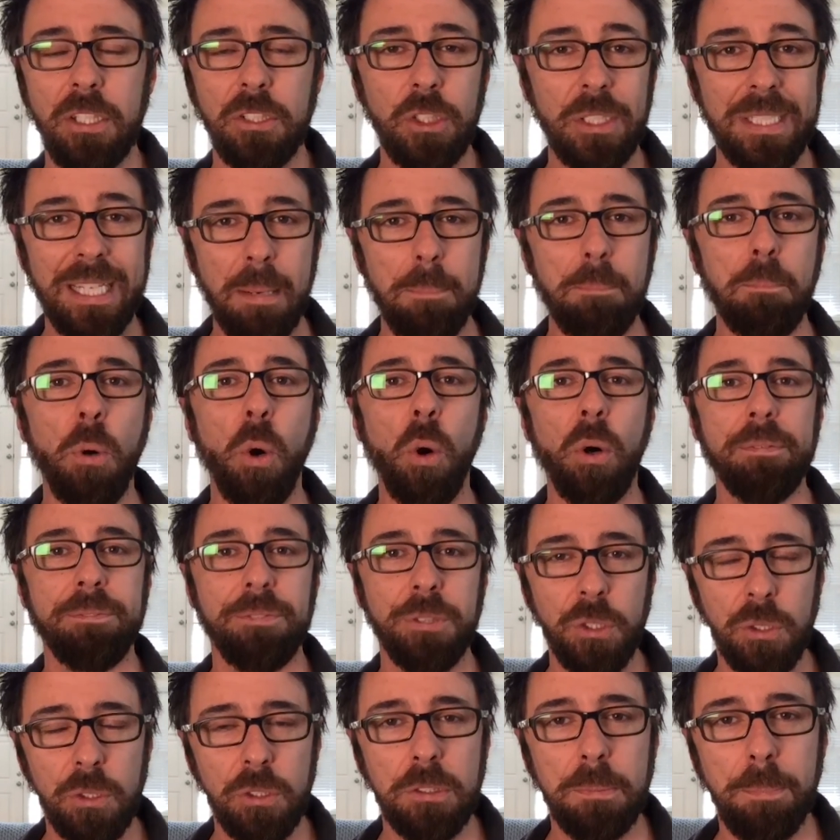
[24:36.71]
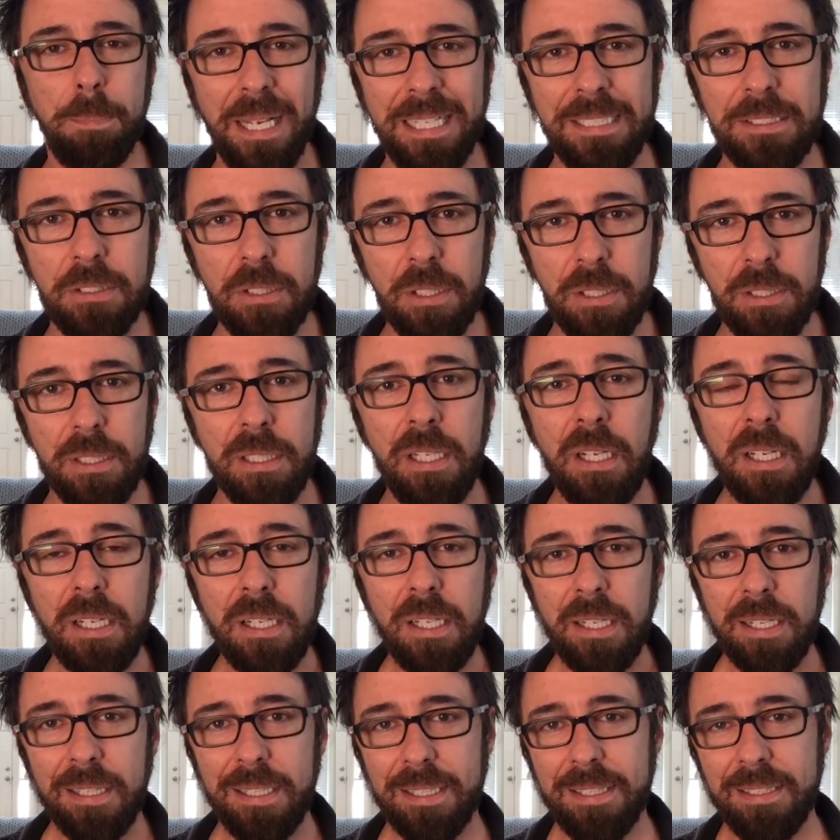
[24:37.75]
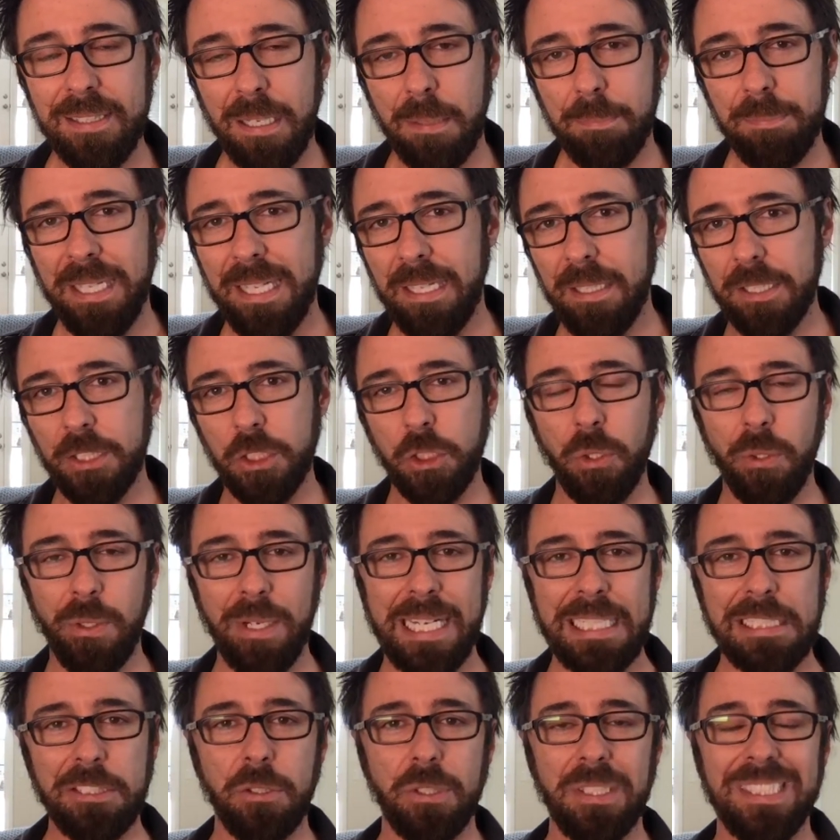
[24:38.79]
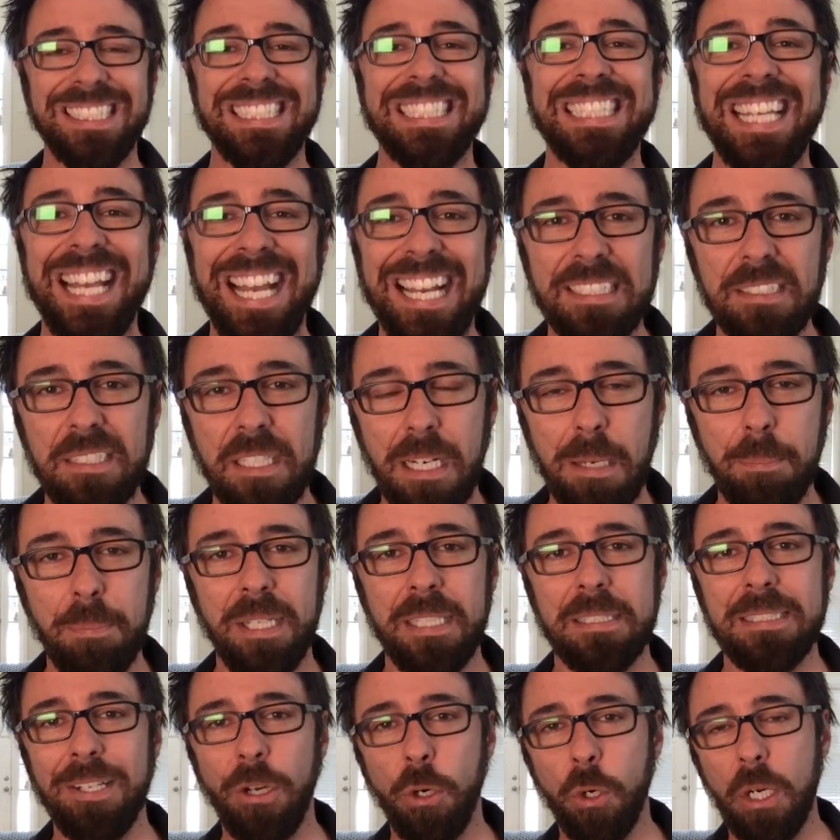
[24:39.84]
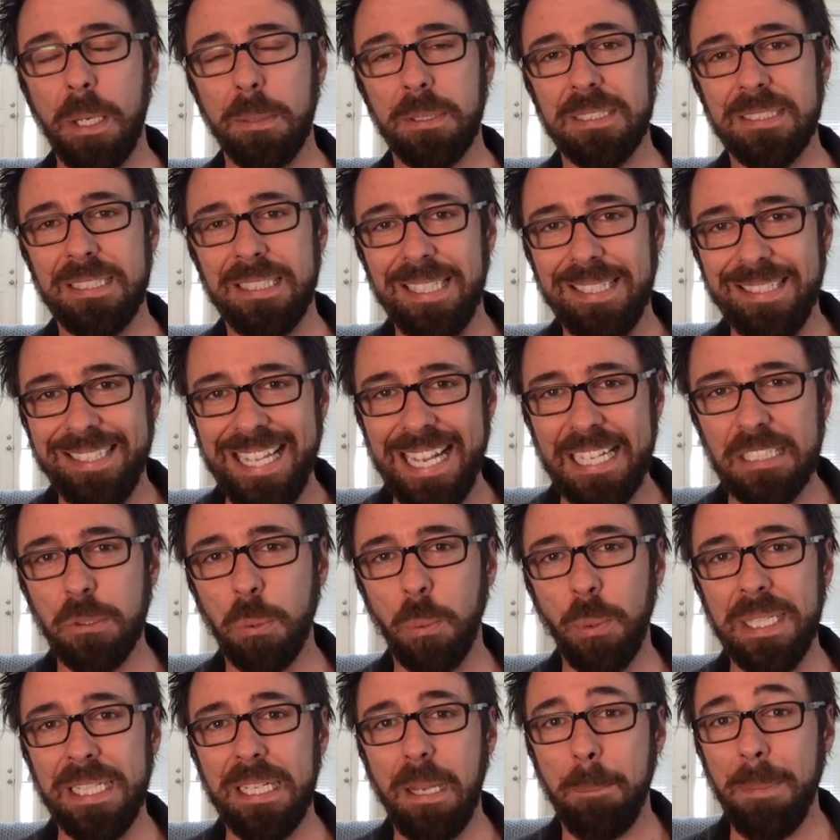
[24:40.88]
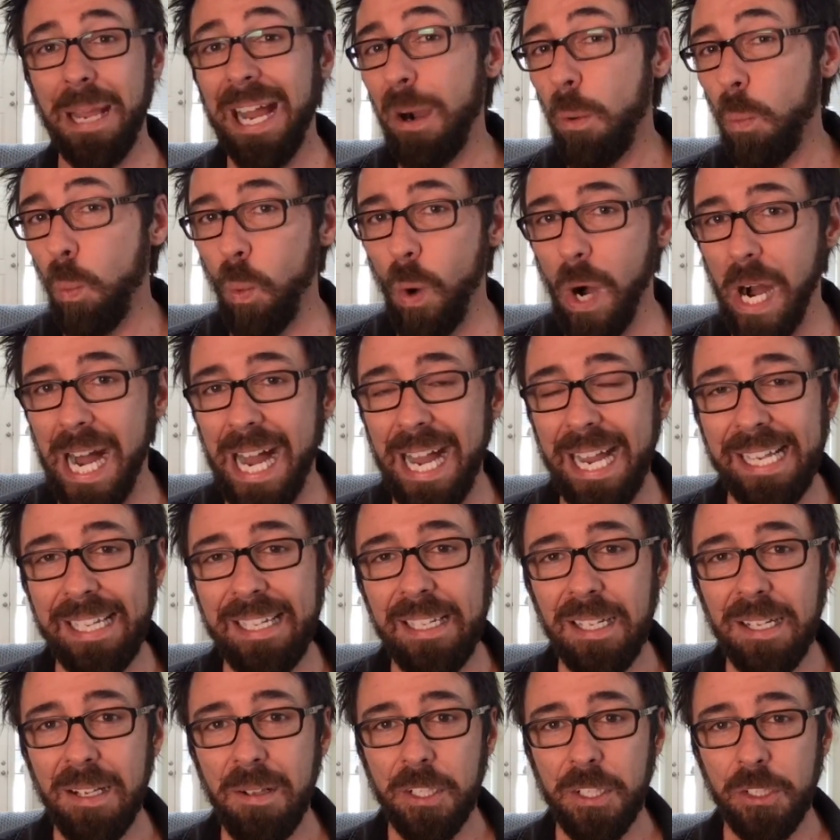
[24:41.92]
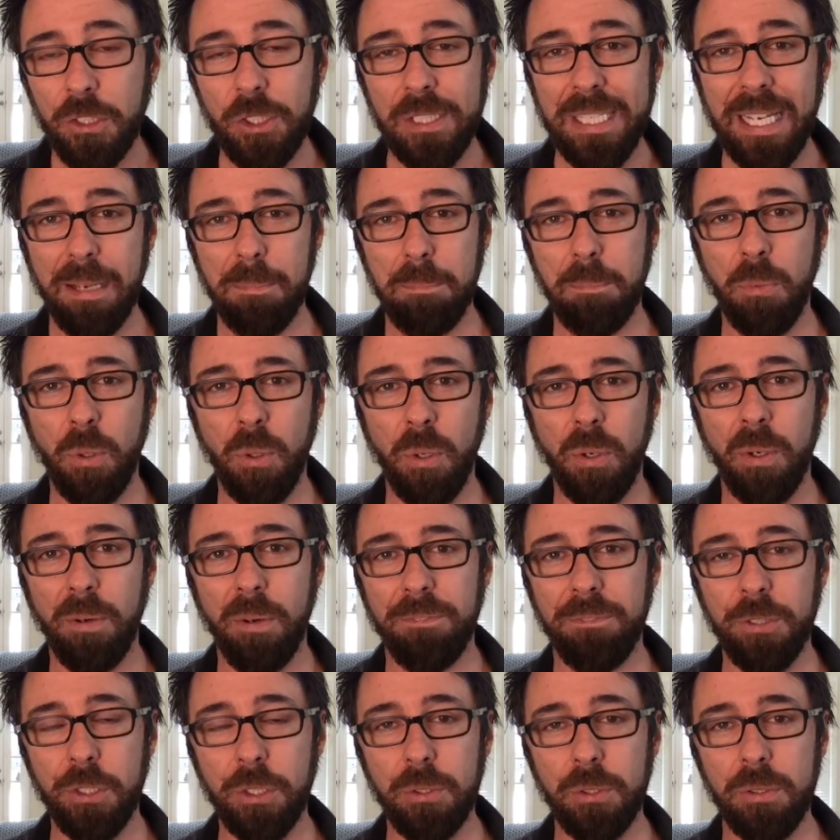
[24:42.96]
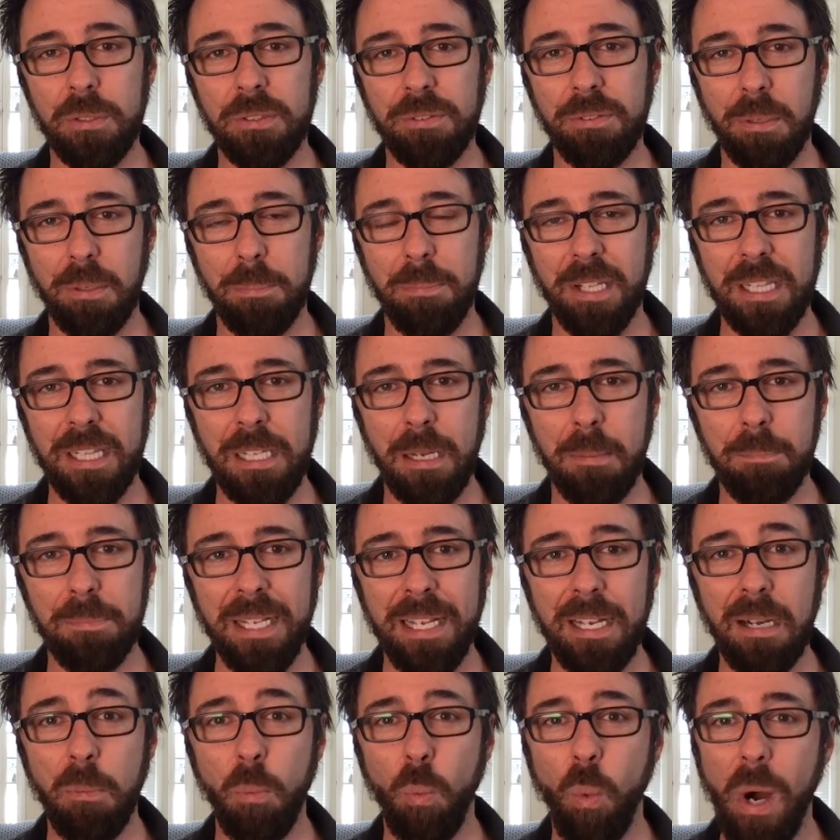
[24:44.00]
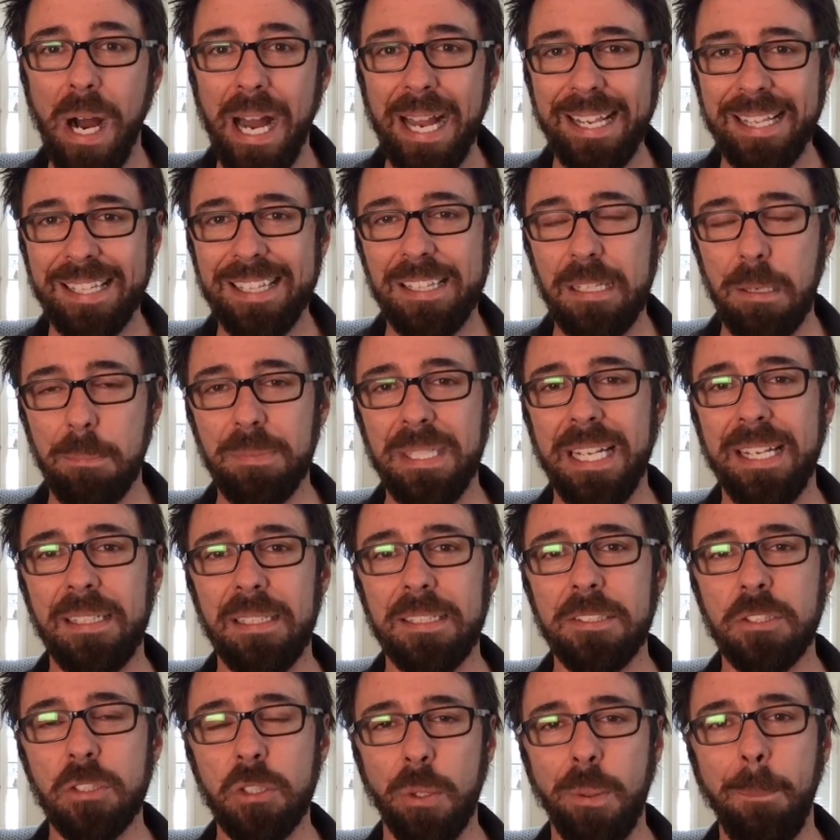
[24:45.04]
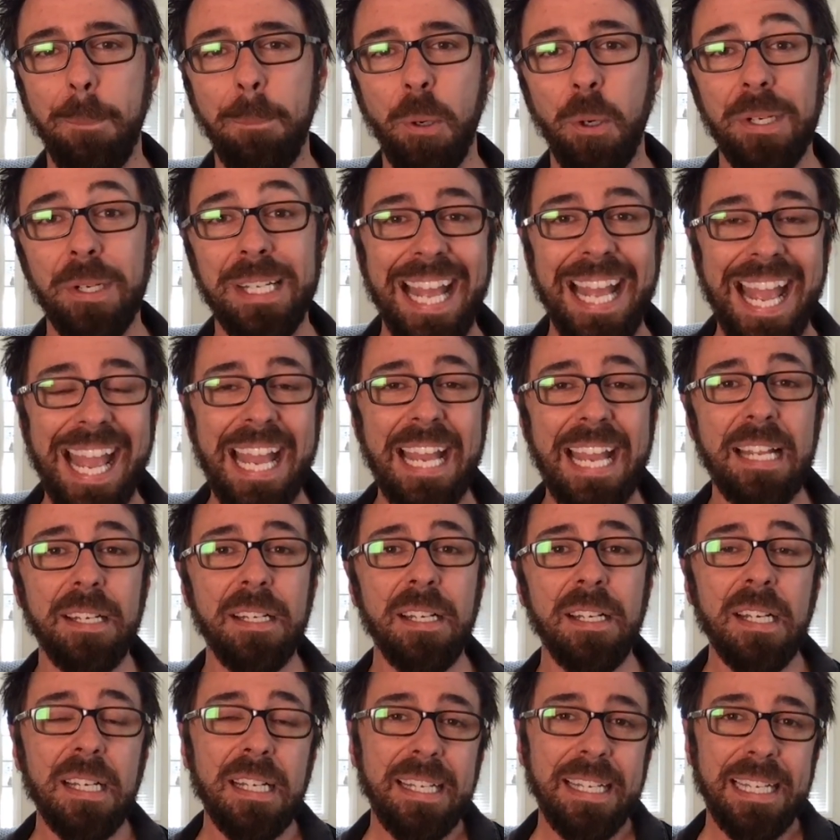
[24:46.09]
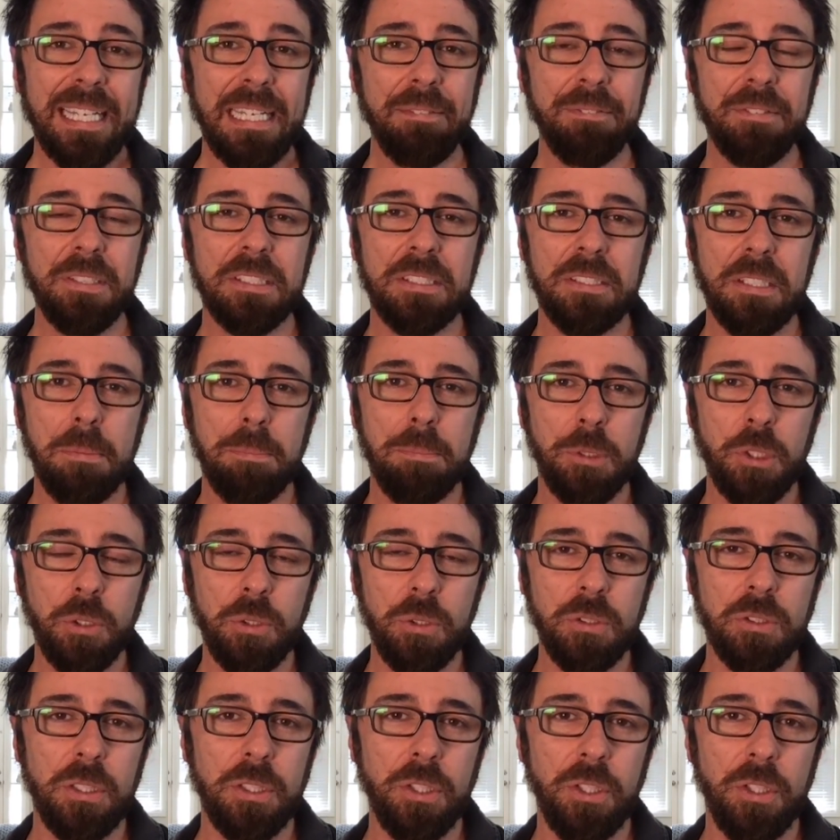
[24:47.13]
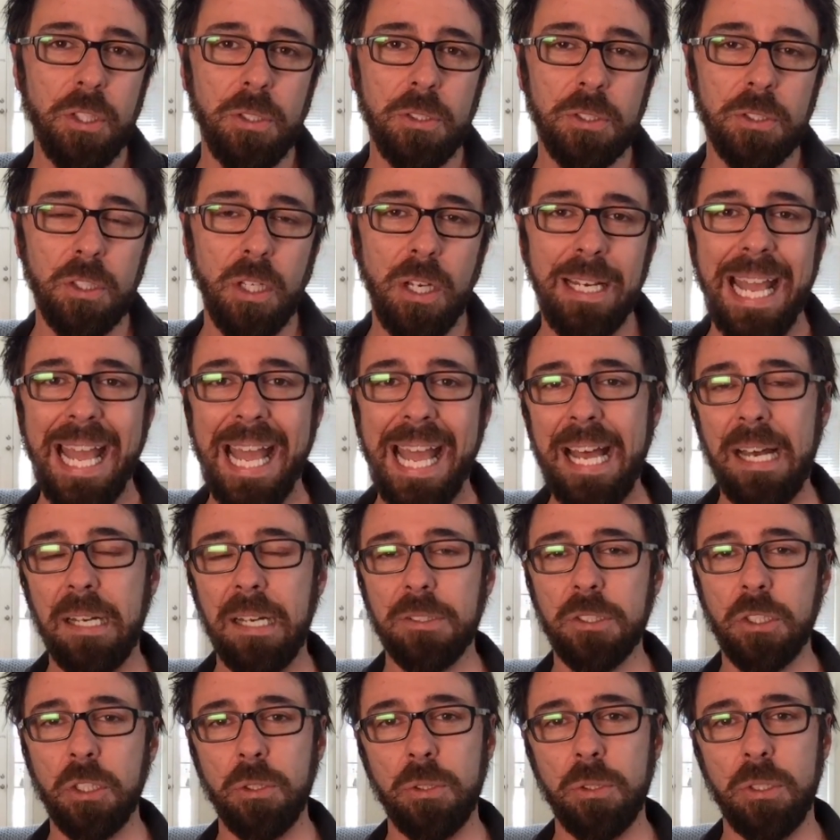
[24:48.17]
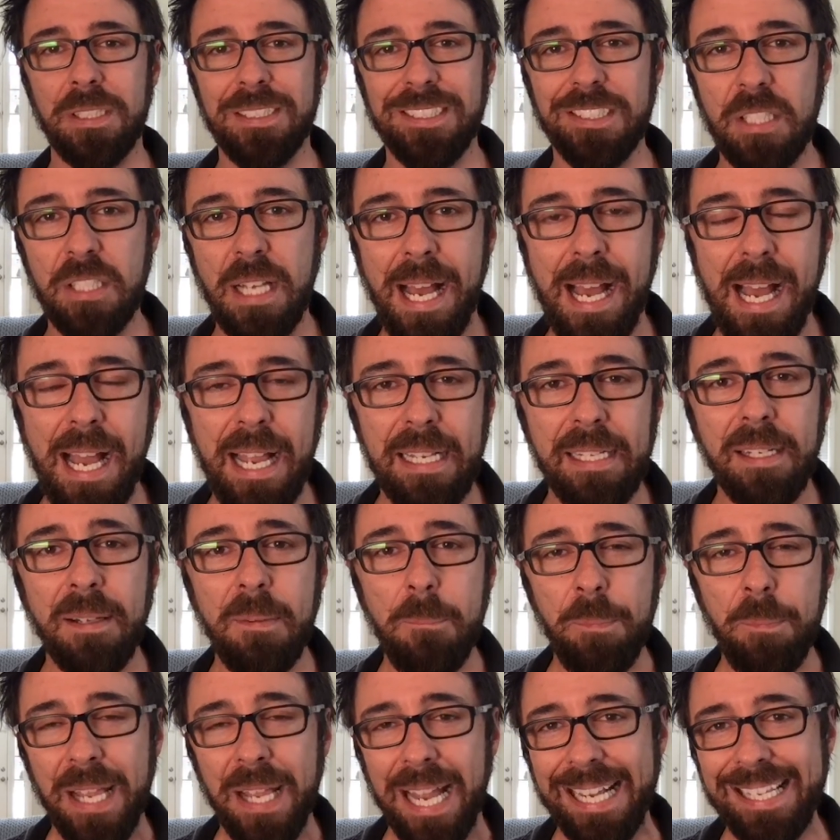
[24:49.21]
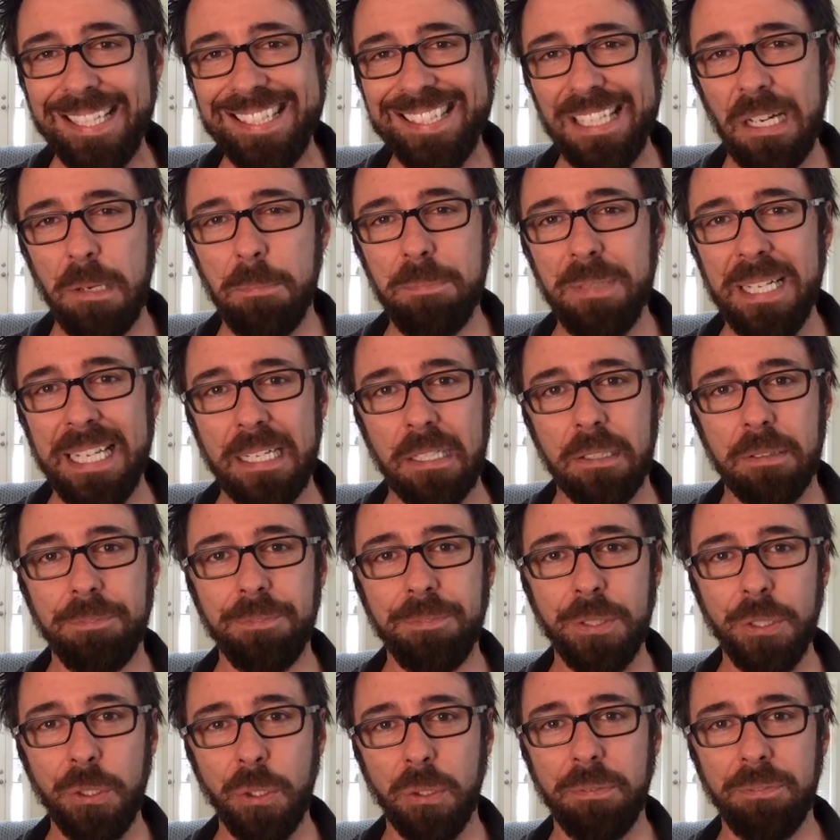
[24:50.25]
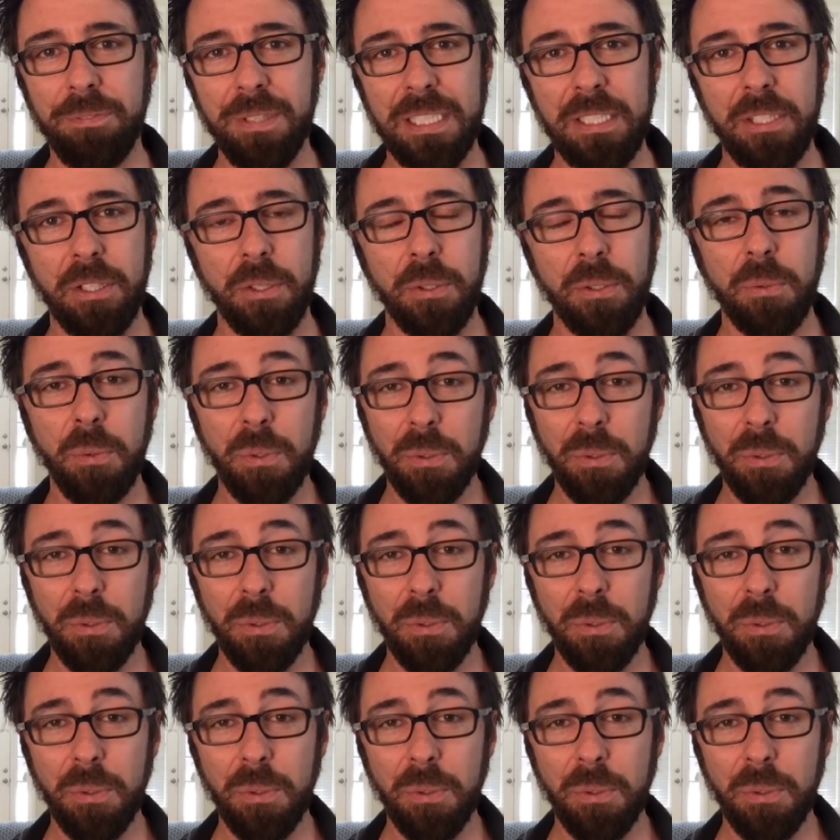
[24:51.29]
Do you get more views based on the thumbnail? The short answer is yes. And I'm going to talk next week about why you get more views from a thumbnail, why a thumbnail is so important, and even some do's and don'ts on how to design a thumbnail for your video.